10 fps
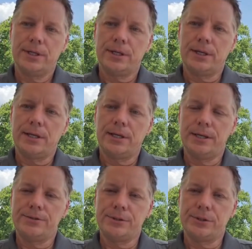uh,
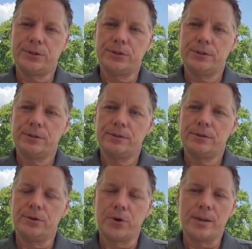until
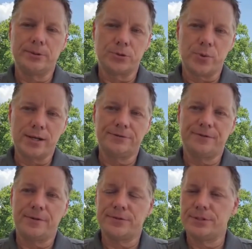you're able to
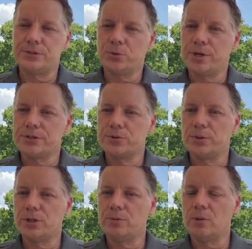rectify the situation
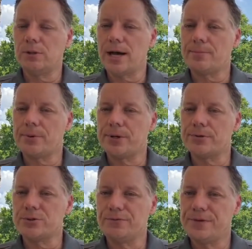with the mobile operator.
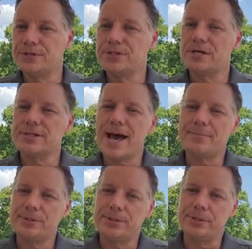So if this does
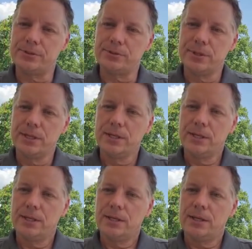happen to you,
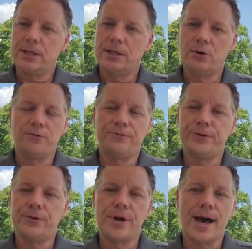uh,
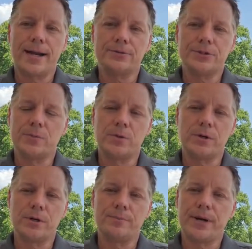hopefully you're not out
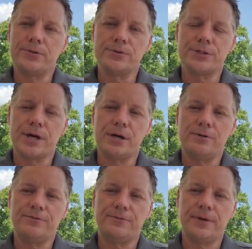somewhere by
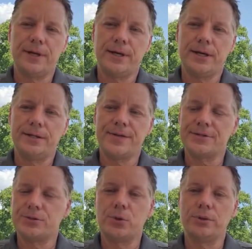yourself and
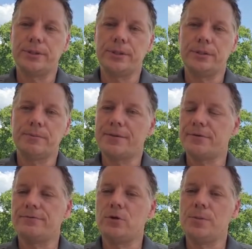that's your only
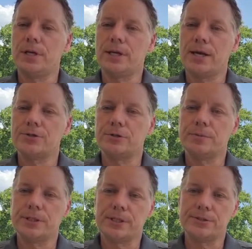method of communication
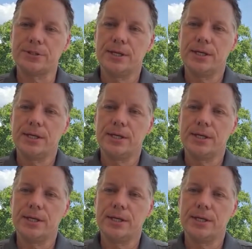because